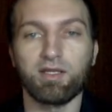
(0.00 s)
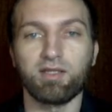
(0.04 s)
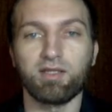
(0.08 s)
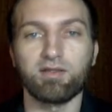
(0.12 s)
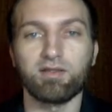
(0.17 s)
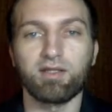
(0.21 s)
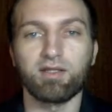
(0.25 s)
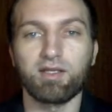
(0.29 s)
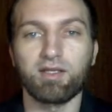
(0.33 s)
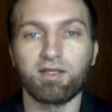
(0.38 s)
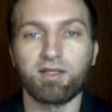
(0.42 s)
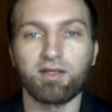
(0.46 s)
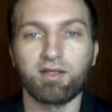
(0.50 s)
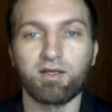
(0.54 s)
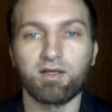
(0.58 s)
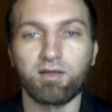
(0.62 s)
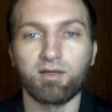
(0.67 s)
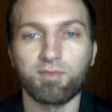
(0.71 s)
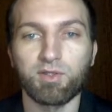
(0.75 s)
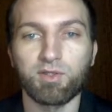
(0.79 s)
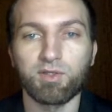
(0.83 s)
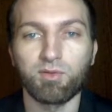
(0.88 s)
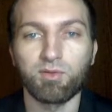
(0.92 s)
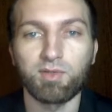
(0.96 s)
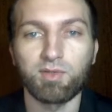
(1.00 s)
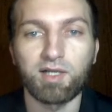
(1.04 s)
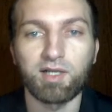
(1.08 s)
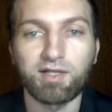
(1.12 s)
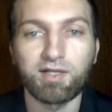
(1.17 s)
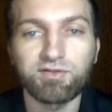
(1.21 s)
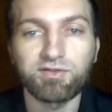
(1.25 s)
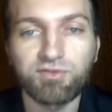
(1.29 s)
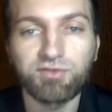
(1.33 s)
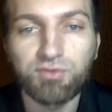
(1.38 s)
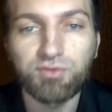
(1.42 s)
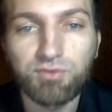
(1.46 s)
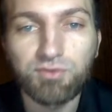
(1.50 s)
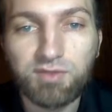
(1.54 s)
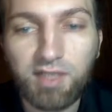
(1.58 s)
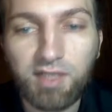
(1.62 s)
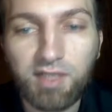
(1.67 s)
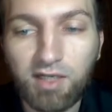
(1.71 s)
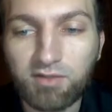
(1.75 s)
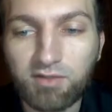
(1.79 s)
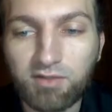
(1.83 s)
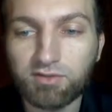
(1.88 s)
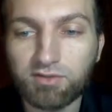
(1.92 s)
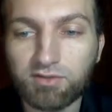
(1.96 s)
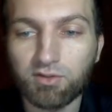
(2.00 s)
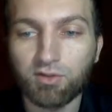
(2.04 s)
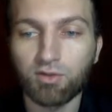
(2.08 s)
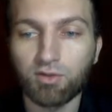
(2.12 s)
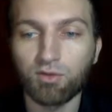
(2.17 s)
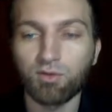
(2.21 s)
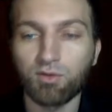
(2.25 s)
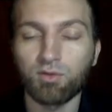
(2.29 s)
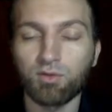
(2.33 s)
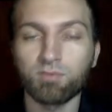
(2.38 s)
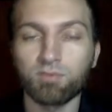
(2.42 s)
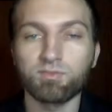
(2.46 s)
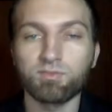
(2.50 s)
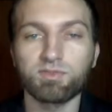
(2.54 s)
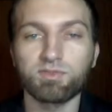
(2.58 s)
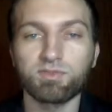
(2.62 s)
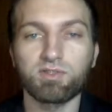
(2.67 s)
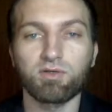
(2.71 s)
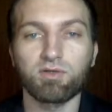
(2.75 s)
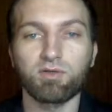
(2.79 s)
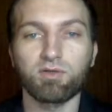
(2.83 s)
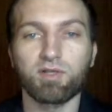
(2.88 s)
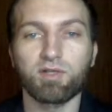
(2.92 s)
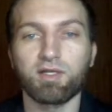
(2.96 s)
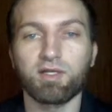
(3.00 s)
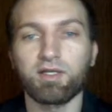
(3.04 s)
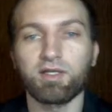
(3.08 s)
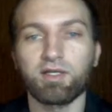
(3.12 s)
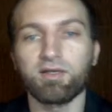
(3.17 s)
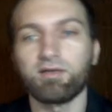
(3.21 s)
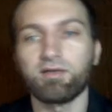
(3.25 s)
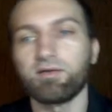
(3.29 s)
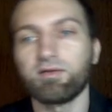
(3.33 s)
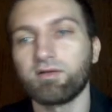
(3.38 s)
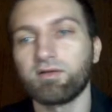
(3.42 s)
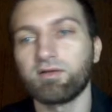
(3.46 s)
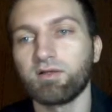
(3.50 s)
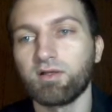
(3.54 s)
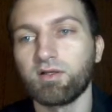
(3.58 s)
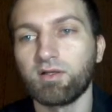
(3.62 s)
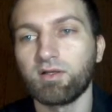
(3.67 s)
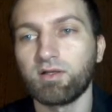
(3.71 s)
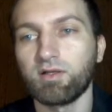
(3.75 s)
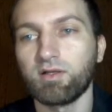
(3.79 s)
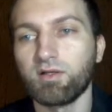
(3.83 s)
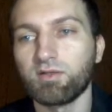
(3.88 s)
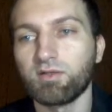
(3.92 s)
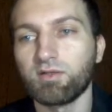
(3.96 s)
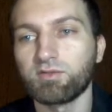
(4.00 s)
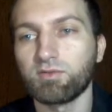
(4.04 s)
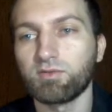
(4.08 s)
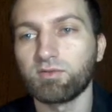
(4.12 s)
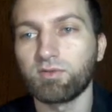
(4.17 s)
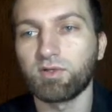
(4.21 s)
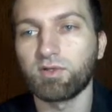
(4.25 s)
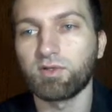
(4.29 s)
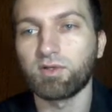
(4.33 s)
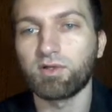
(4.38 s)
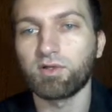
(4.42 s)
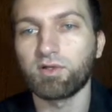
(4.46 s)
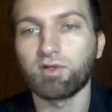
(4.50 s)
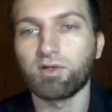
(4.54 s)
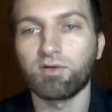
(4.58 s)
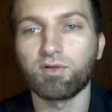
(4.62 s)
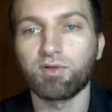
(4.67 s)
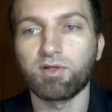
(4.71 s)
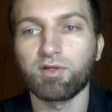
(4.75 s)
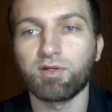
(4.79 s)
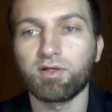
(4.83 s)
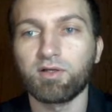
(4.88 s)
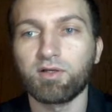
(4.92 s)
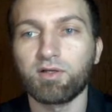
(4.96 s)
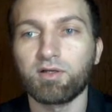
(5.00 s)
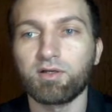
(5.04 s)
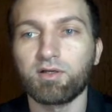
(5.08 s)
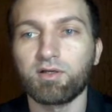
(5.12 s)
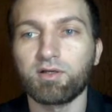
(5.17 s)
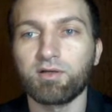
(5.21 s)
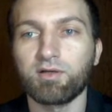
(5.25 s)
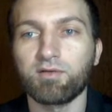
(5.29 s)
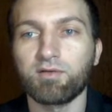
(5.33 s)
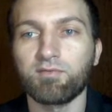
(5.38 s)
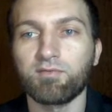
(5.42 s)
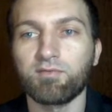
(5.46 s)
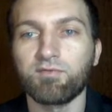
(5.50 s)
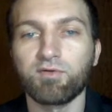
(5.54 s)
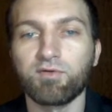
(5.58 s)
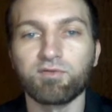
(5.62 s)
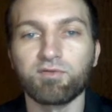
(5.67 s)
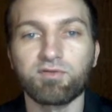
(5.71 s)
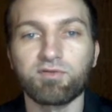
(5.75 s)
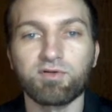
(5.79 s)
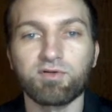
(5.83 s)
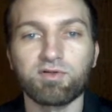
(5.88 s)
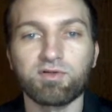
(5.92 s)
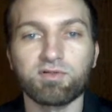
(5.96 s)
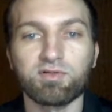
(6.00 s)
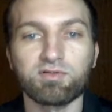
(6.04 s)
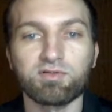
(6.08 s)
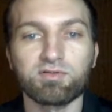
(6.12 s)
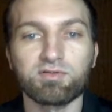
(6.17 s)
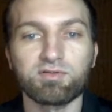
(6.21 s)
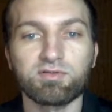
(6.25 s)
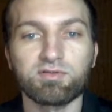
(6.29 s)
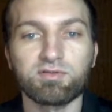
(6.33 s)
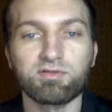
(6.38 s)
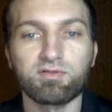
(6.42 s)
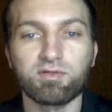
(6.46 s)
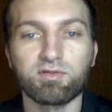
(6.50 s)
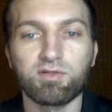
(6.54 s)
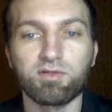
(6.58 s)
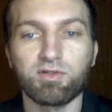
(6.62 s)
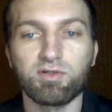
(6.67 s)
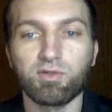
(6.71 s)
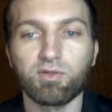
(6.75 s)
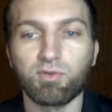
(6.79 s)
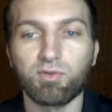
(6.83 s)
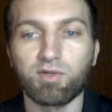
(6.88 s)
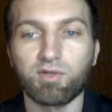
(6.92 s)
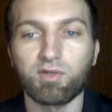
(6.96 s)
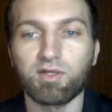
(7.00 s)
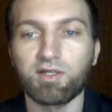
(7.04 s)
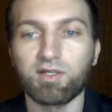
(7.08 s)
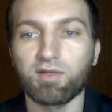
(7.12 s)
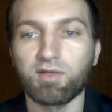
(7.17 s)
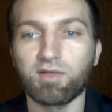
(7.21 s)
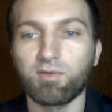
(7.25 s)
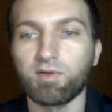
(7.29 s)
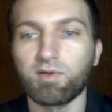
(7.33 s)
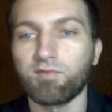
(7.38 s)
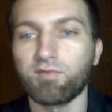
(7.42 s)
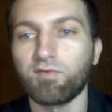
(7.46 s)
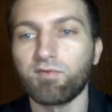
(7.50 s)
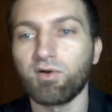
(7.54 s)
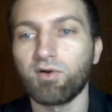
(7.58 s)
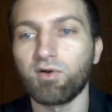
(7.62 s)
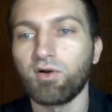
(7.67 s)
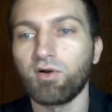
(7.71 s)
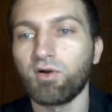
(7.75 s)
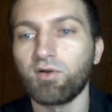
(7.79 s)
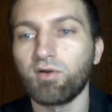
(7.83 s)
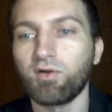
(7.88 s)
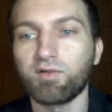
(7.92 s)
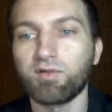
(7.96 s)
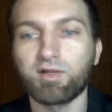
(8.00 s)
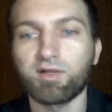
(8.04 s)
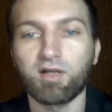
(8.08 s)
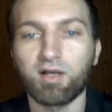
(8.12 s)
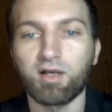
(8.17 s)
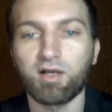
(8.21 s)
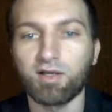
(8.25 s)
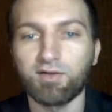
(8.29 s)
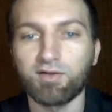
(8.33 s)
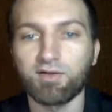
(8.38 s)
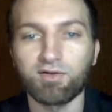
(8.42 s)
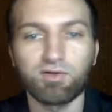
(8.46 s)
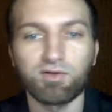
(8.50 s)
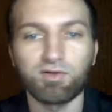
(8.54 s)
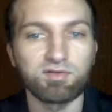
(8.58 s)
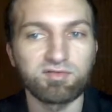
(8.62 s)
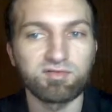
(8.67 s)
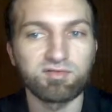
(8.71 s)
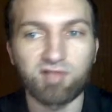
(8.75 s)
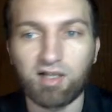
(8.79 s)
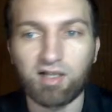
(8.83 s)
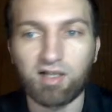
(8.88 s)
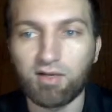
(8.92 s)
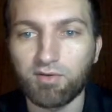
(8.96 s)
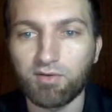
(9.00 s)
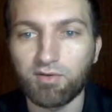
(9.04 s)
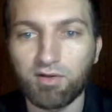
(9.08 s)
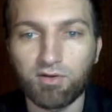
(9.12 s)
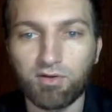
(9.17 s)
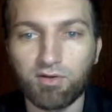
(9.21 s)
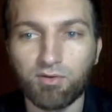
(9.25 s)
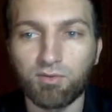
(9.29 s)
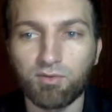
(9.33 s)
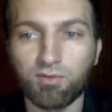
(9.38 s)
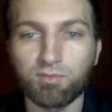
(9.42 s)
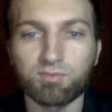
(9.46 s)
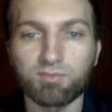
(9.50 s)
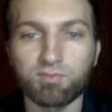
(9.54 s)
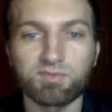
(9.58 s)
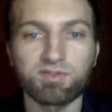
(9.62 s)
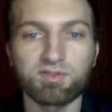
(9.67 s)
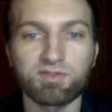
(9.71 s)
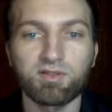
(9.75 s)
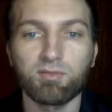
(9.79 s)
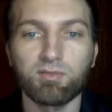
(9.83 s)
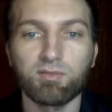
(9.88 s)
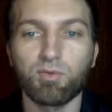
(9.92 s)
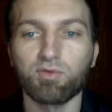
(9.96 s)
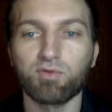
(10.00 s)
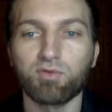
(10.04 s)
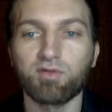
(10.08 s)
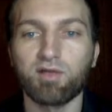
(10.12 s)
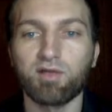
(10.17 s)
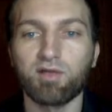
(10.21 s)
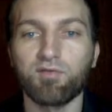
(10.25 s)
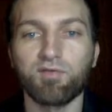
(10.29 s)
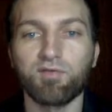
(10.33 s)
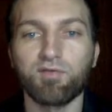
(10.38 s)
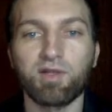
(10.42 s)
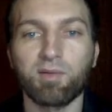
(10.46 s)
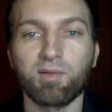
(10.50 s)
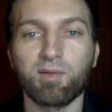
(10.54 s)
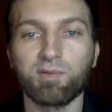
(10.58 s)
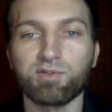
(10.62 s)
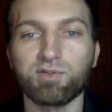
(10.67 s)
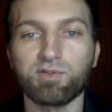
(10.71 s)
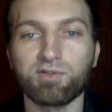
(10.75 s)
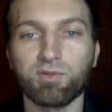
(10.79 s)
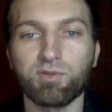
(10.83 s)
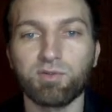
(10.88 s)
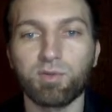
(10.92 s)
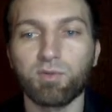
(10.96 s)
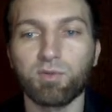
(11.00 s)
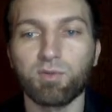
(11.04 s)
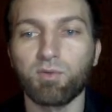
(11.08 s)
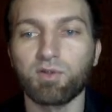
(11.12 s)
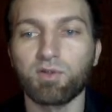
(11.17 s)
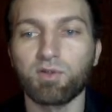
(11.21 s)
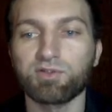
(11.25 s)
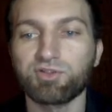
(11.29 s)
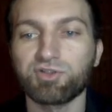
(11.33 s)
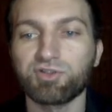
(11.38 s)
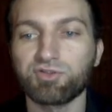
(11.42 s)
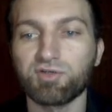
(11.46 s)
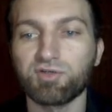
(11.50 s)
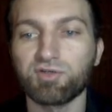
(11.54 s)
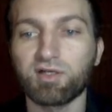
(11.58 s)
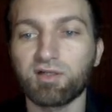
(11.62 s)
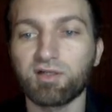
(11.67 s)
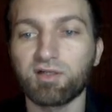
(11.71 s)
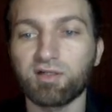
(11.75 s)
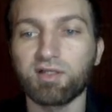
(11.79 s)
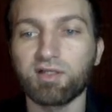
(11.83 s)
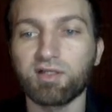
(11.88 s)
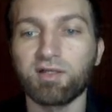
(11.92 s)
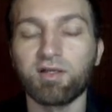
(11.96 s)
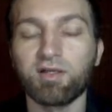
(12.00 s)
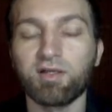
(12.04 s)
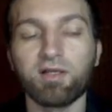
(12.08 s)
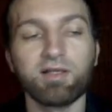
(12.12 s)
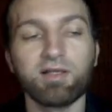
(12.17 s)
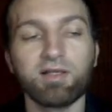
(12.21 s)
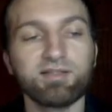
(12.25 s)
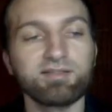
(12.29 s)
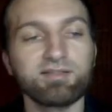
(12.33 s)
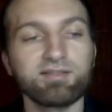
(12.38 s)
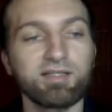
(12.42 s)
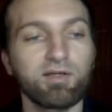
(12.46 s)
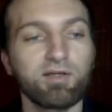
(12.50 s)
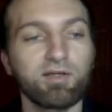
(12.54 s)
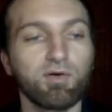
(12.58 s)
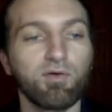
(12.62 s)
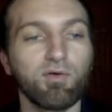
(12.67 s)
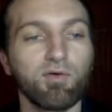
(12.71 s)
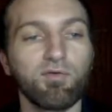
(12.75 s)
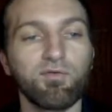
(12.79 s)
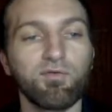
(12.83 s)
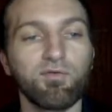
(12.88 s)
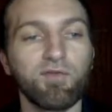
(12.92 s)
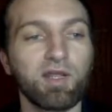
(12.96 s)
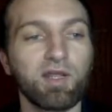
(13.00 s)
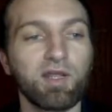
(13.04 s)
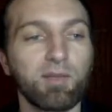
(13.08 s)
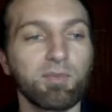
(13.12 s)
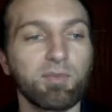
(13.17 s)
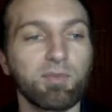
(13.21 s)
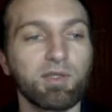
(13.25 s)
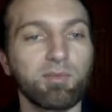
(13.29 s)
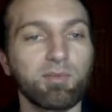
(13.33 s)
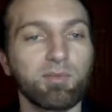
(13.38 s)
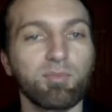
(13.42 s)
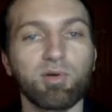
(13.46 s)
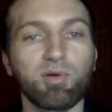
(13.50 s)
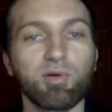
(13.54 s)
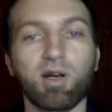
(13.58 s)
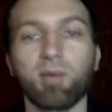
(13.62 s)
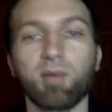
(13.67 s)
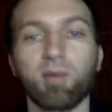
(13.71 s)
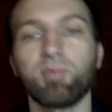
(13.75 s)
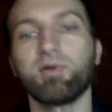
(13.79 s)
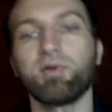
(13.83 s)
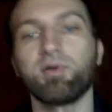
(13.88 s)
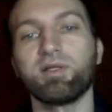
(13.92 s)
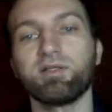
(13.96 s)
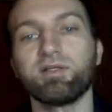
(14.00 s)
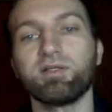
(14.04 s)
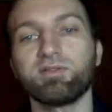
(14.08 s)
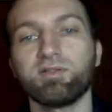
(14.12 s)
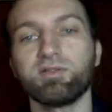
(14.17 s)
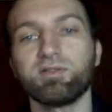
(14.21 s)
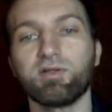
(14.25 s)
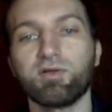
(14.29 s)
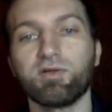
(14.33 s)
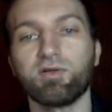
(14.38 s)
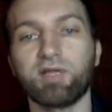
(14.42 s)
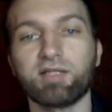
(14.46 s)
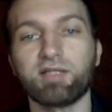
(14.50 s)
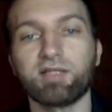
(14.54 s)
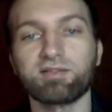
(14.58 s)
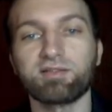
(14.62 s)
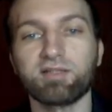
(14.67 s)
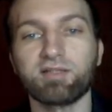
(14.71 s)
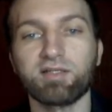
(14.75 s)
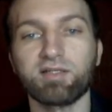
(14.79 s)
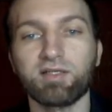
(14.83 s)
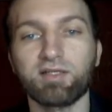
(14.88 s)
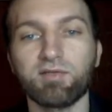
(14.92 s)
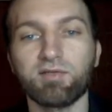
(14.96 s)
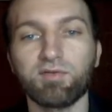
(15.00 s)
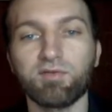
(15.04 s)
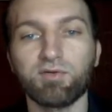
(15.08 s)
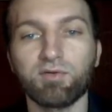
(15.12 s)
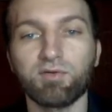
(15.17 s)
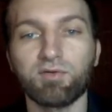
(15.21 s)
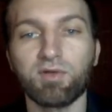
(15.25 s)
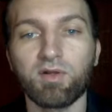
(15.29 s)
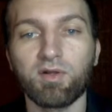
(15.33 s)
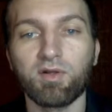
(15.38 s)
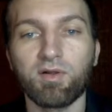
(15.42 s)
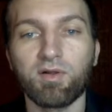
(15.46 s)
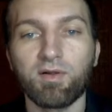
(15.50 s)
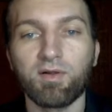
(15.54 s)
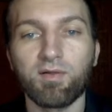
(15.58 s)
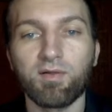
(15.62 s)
and then we got 2,000 homes. Okay, so we're gonna go to filters. We're gonna get rid of all the condos, townhomes, multifamilies. We want strictly single family properties. That's gonna give you